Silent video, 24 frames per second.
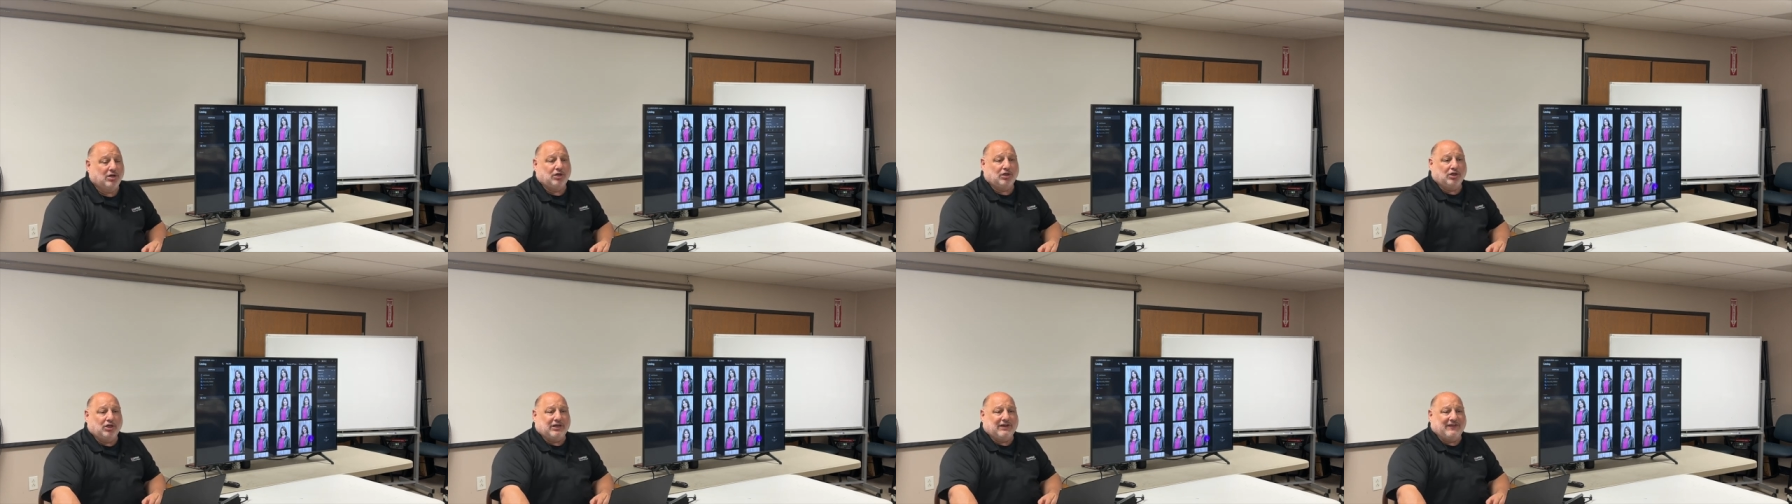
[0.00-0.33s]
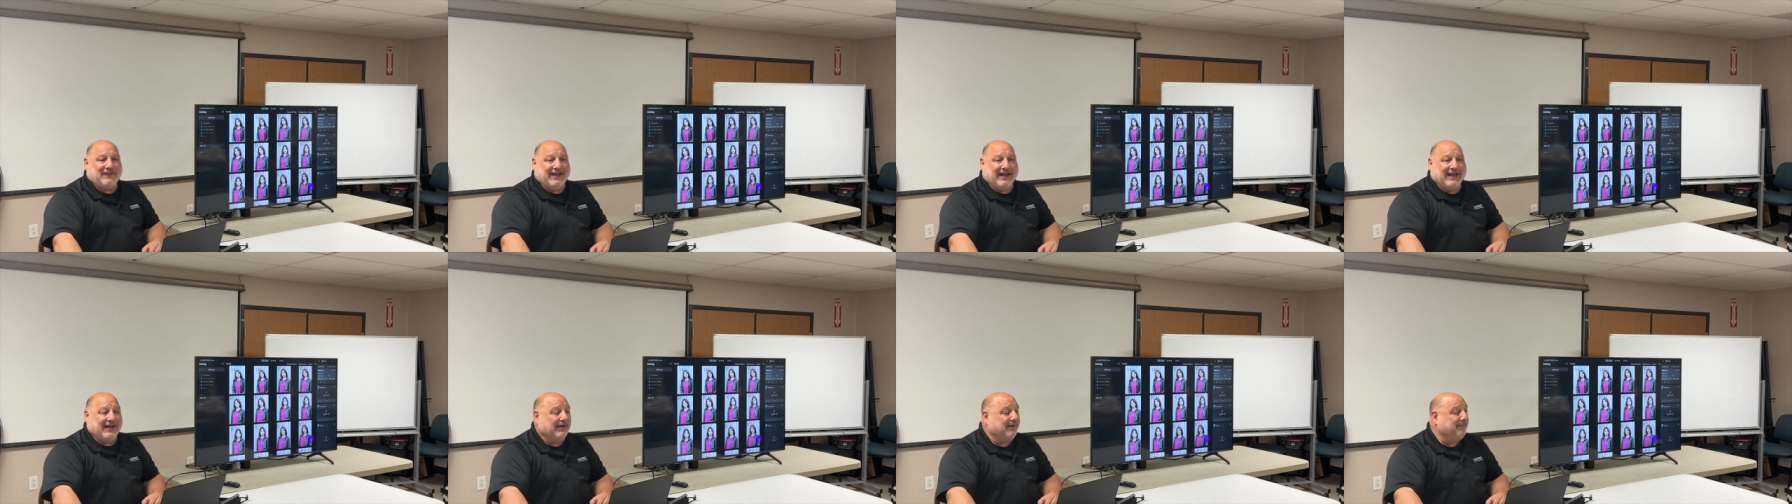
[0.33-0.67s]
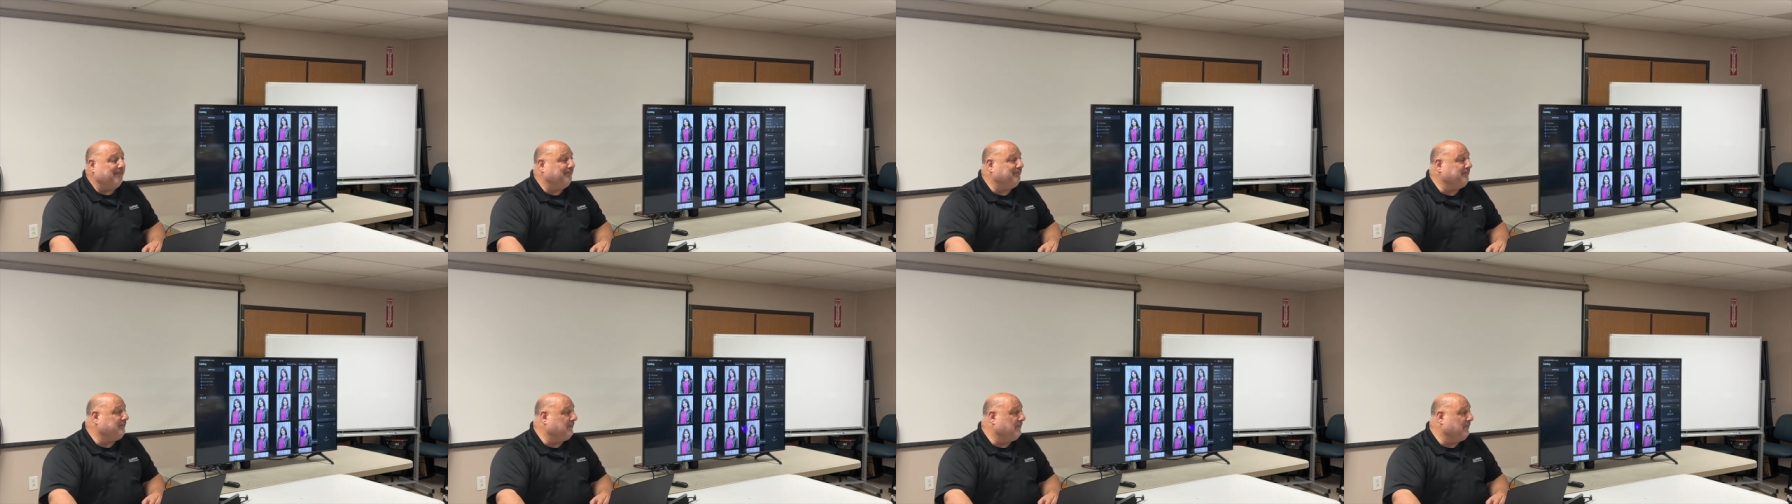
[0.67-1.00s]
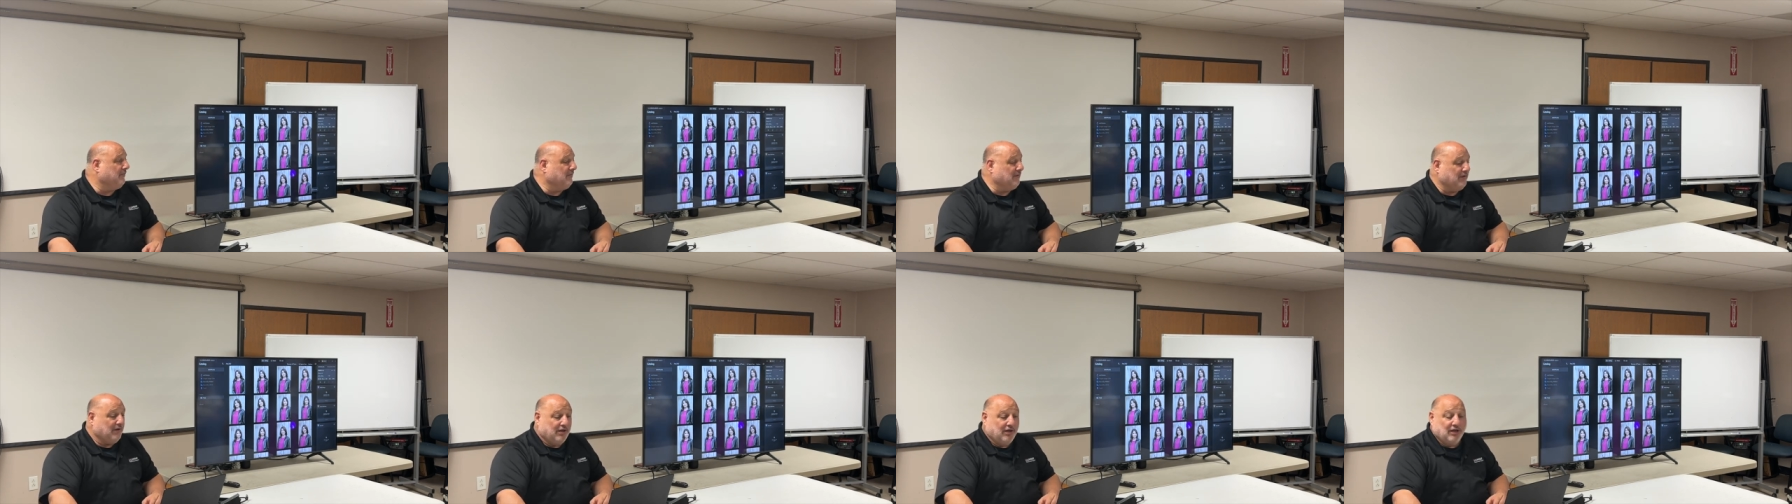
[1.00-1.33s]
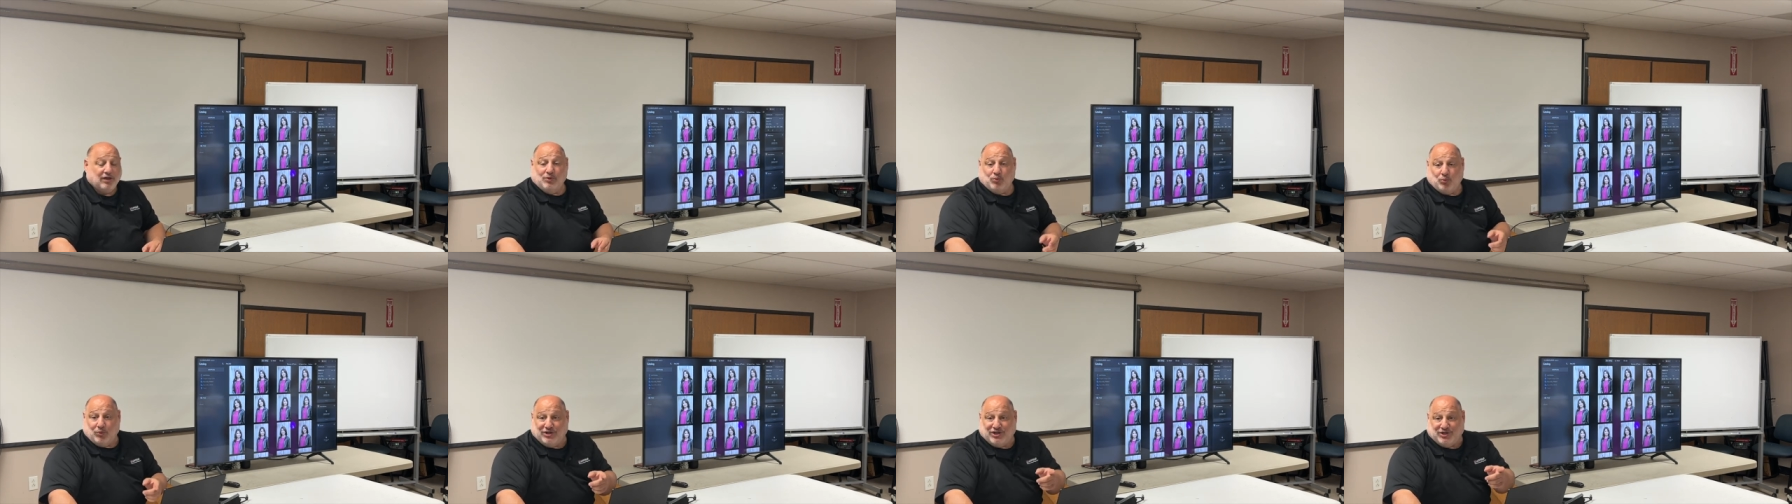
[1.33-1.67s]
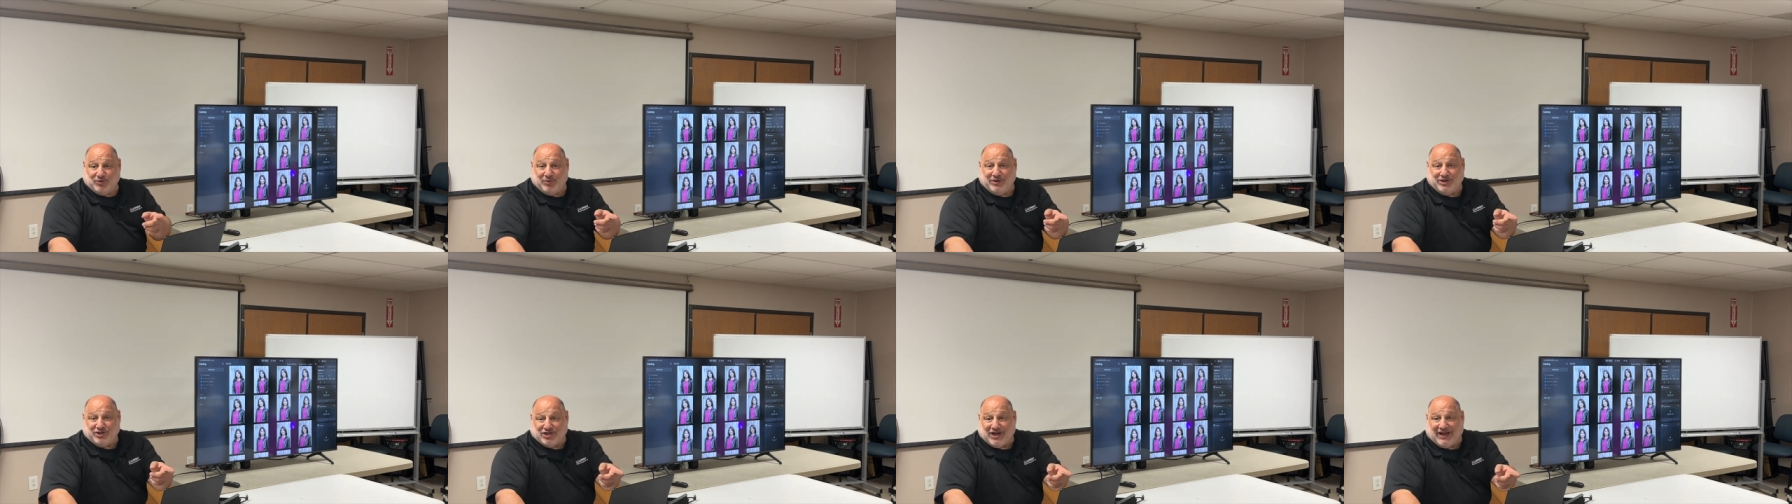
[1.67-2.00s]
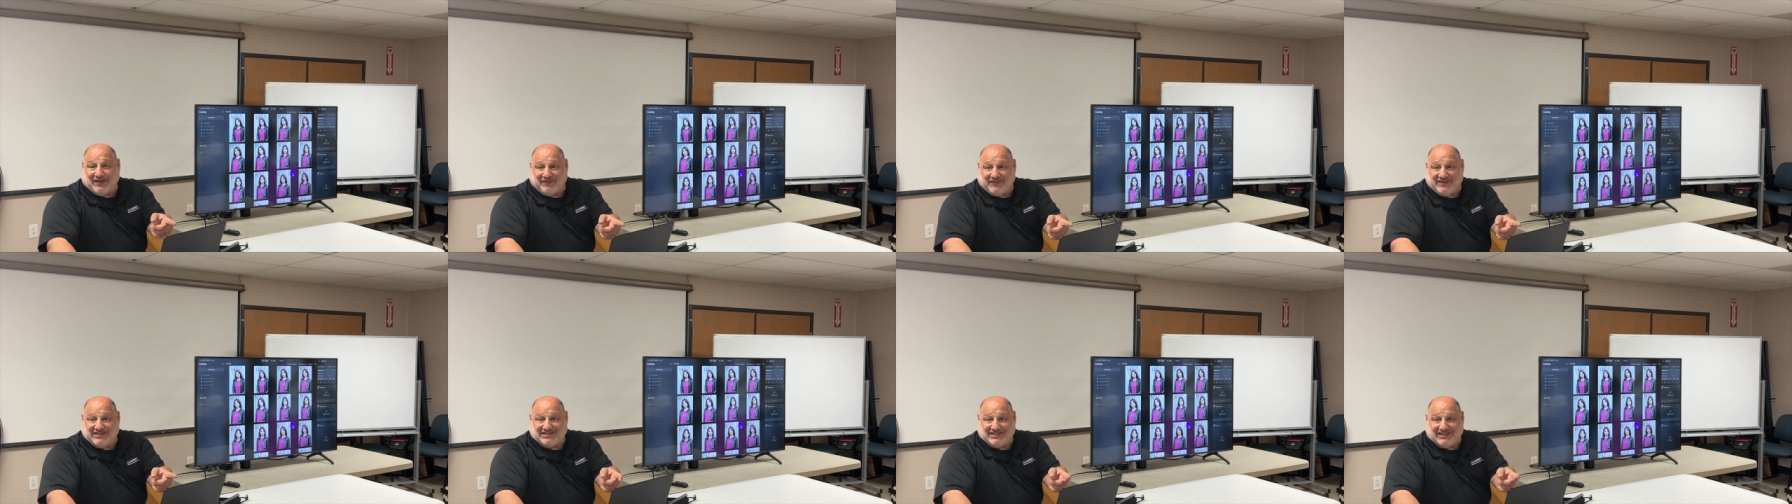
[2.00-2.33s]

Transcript: look at that. We, we shot these